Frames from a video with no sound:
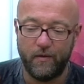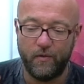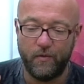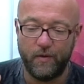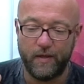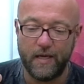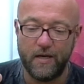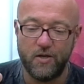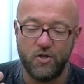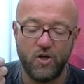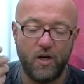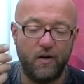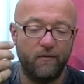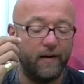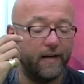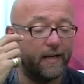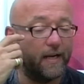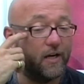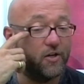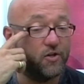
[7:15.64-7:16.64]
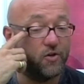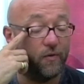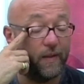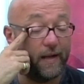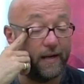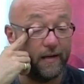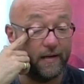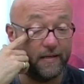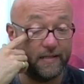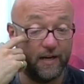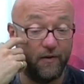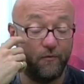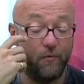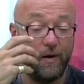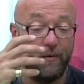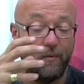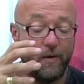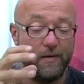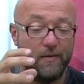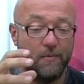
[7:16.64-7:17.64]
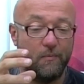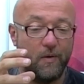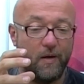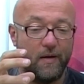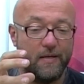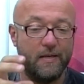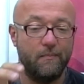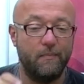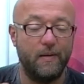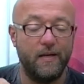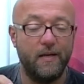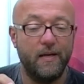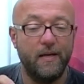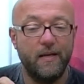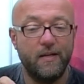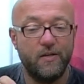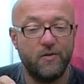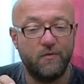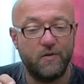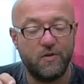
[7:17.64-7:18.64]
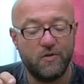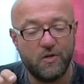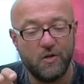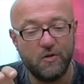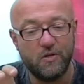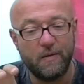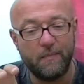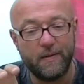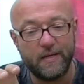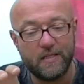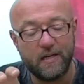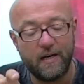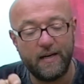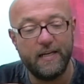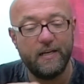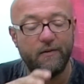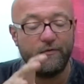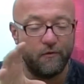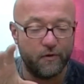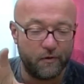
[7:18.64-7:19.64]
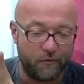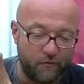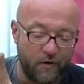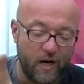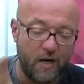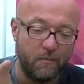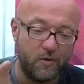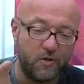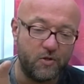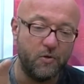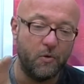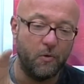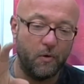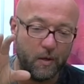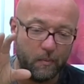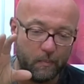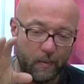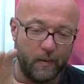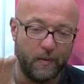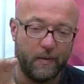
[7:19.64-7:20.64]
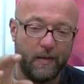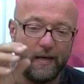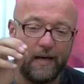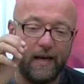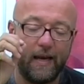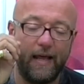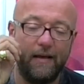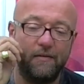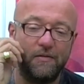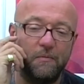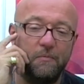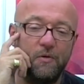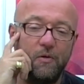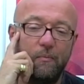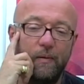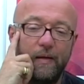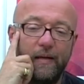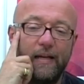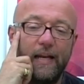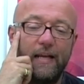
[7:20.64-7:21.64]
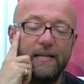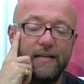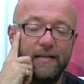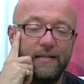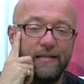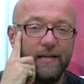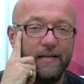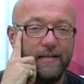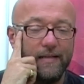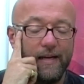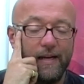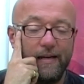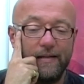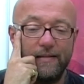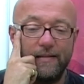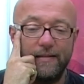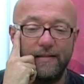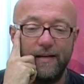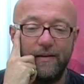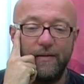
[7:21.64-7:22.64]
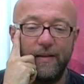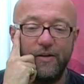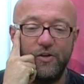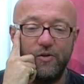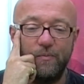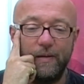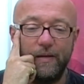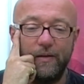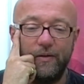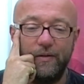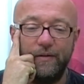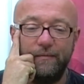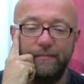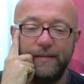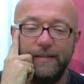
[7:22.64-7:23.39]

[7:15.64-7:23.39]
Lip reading: the Gun Shark Vacation, all that kind of stuff, where I simply sort of just do something slightly different to frame the story, but it allows them to be classic Sinister Dexter, so that should be good.